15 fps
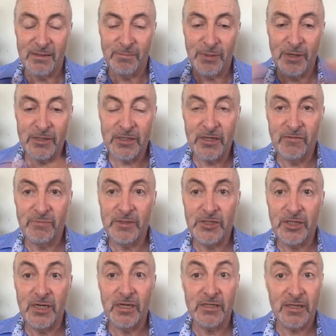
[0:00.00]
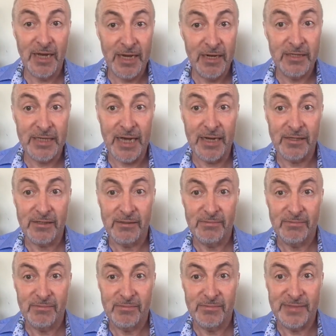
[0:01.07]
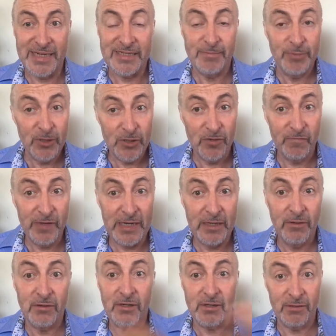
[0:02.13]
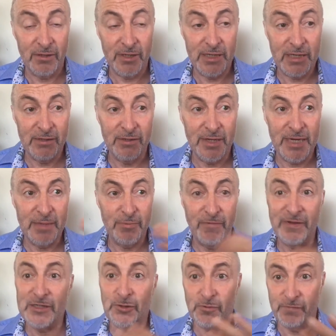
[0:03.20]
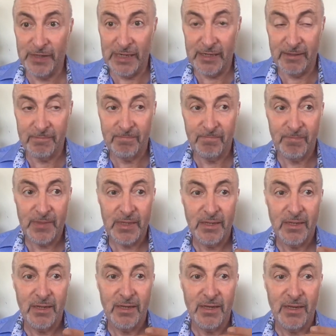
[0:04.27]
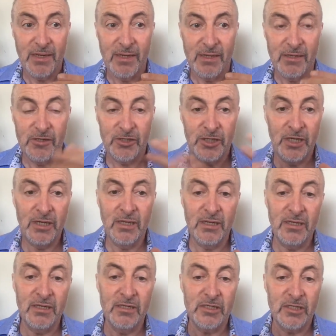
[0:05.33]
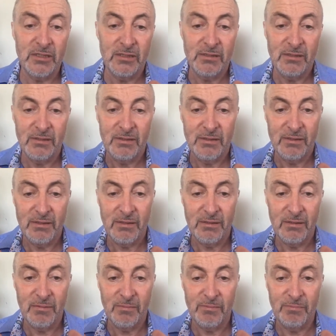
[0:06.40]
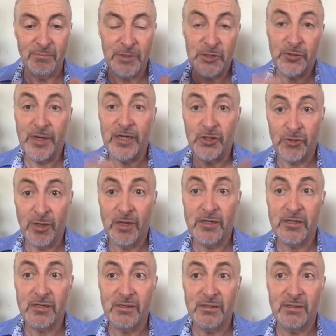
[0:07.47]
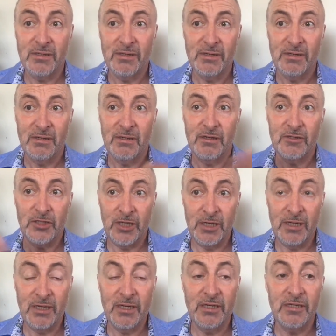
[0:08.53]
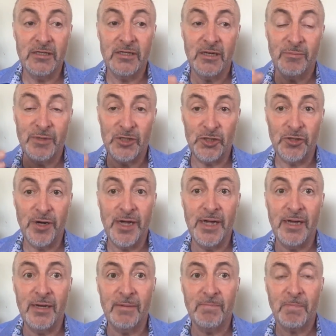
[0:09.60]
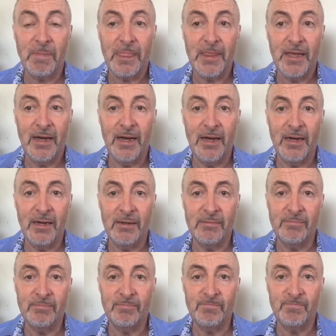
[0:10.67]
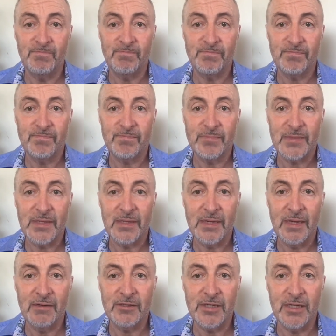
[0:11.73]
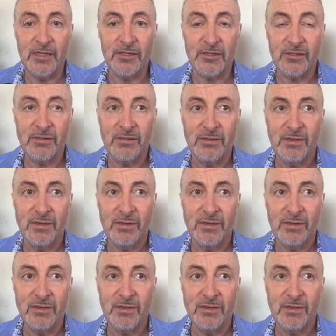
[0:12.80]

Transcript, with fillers: Personally, for me, cheating is a heinous act. And that's a personal feeling, not a, not a, not a professional feeling. Cheating is betraying trust. Cheating is betraying, um, how do I say this,